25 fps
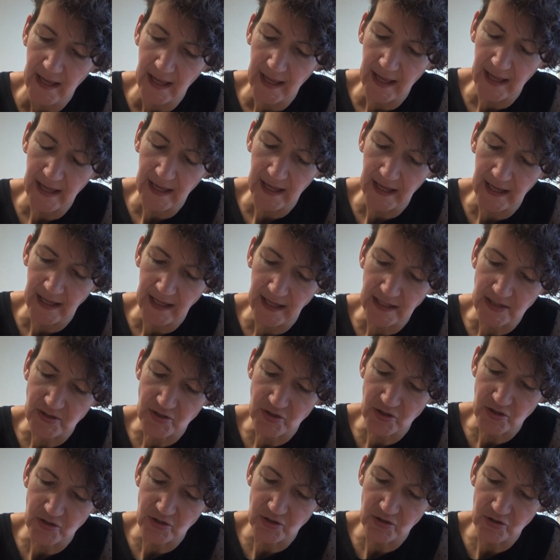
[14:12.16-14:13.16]

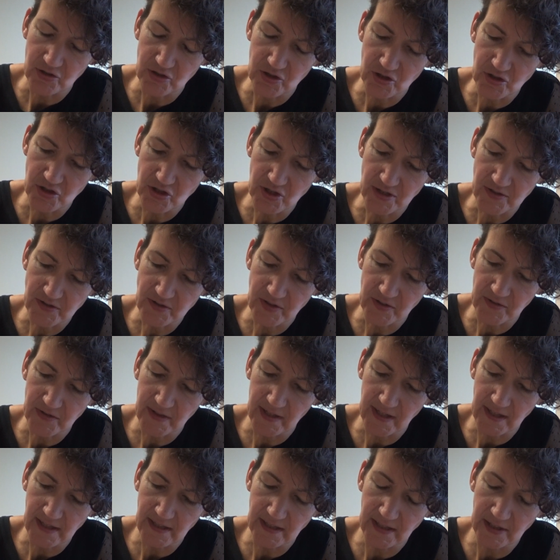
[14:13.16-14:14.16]
is not judging
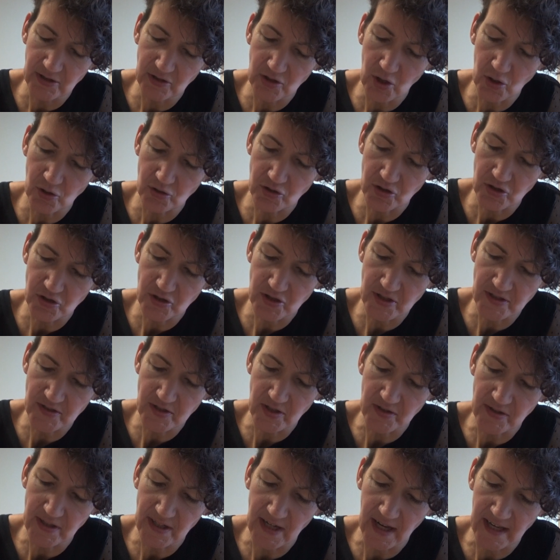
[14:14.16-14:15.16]

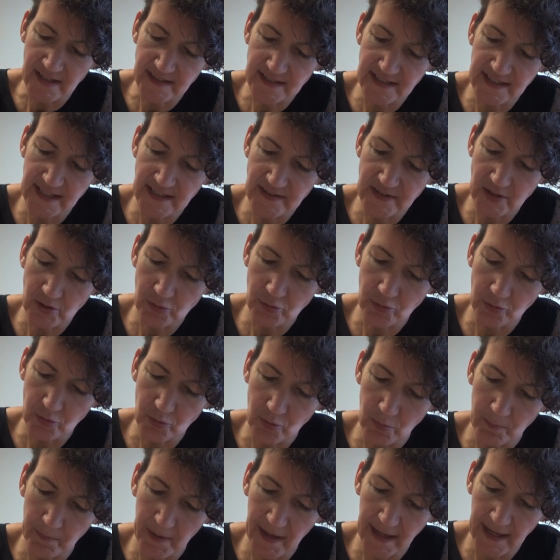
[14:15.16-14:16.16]
something as neither good
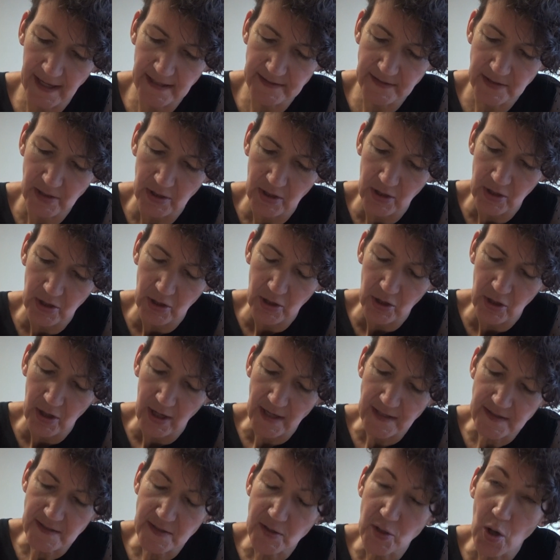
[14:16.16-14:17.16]
or bad.
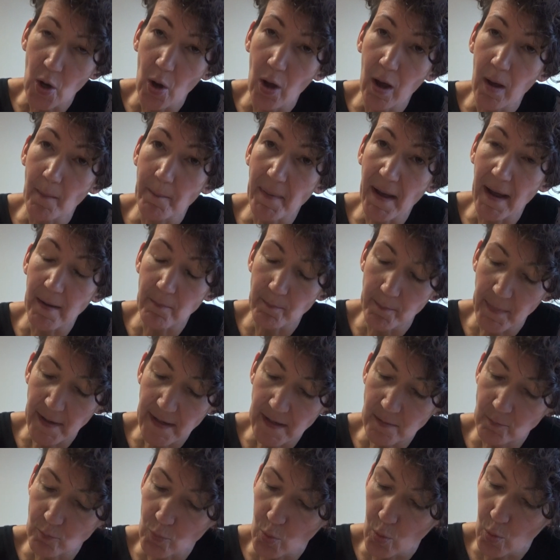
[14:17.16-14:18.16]
It's not about
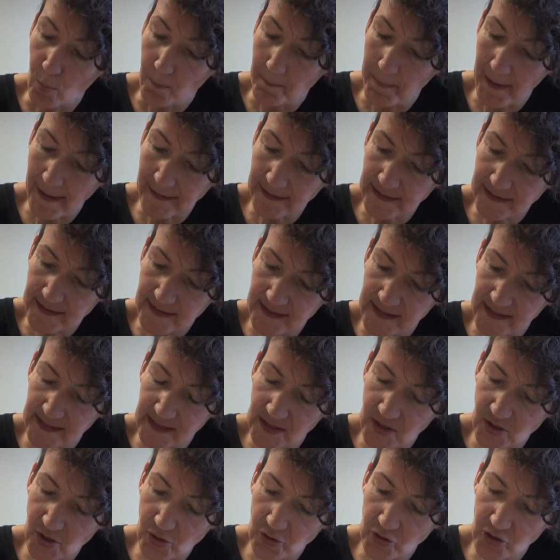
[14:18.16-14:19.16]
being more balanced
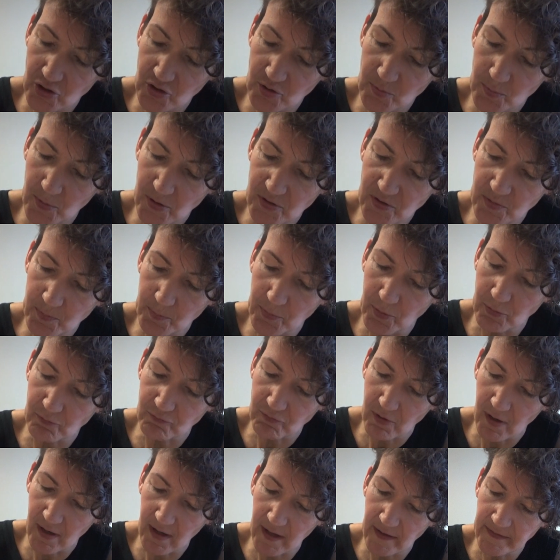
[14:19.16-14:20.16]
in your judgments, but
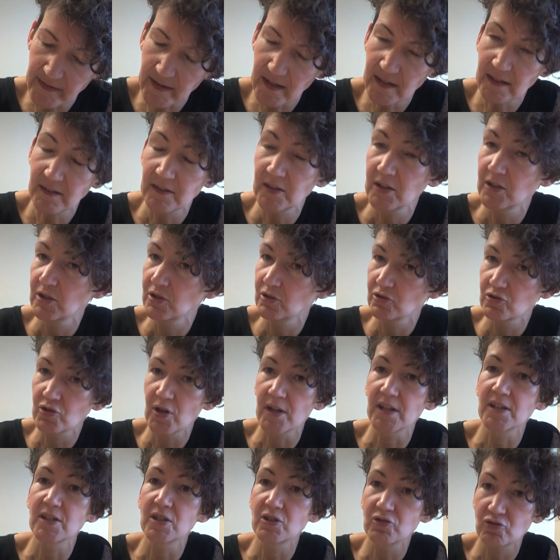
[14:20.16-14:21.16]
rather
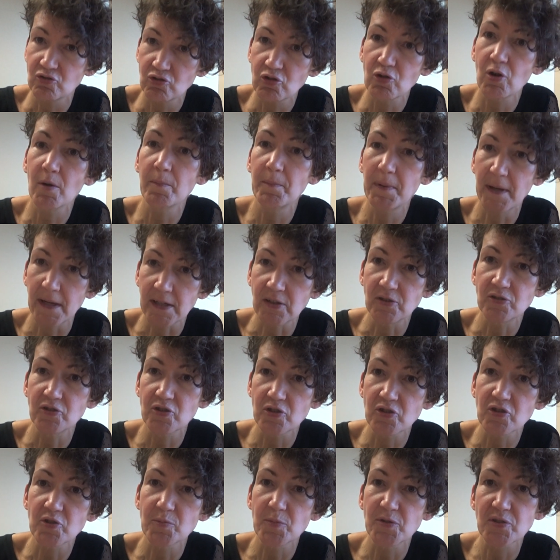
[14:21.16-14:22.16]
dropping
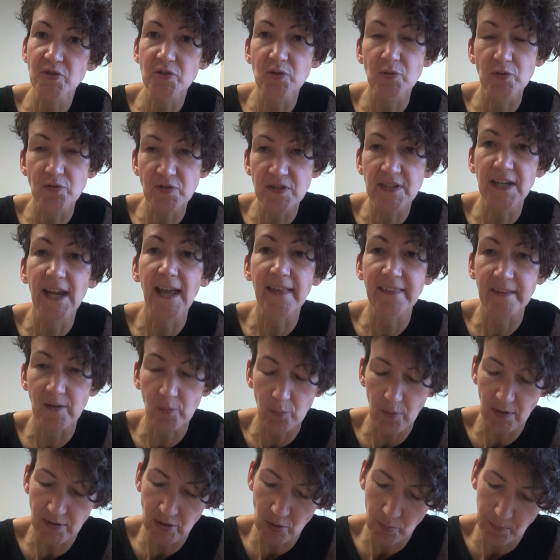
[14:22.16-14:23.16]
judgments altogether
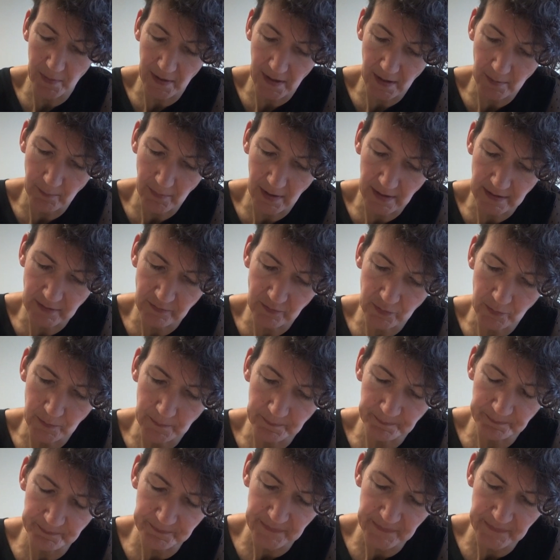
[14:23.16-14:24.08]
when you're being mindful.